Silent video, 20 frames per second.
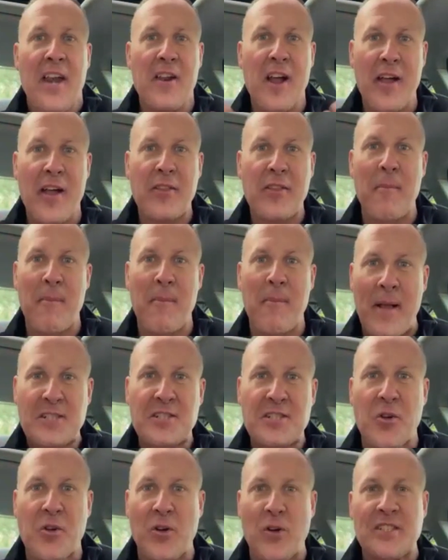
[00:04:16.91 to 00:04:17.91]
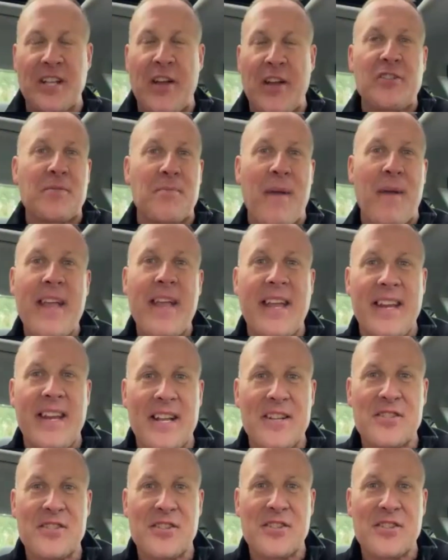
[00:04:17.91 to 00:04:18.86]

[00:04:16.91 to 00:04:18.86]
not the best choices I was making.